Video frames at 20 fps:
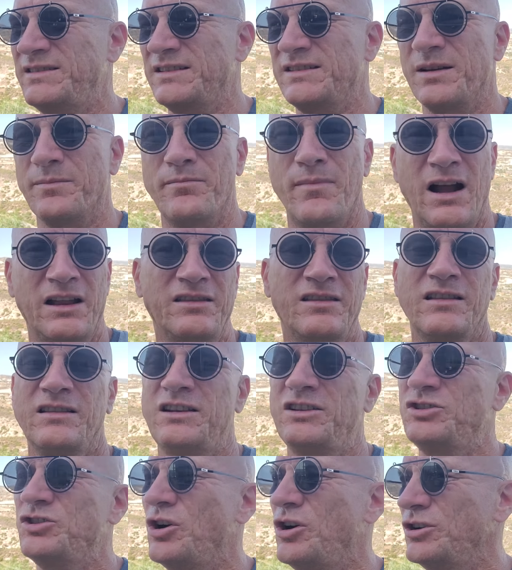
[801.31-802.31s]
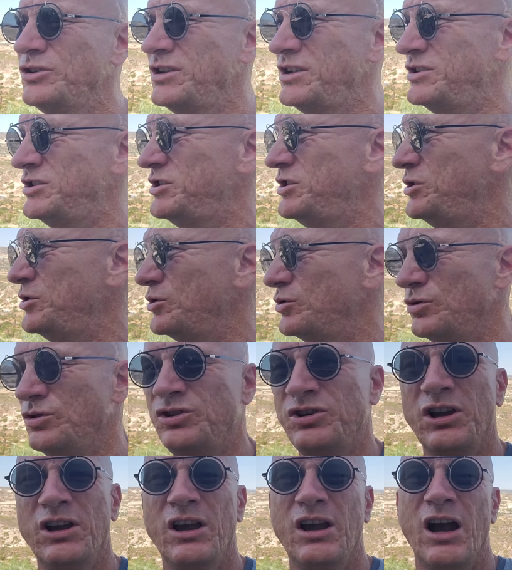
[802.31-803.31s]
It's a monthly chart. It's huge.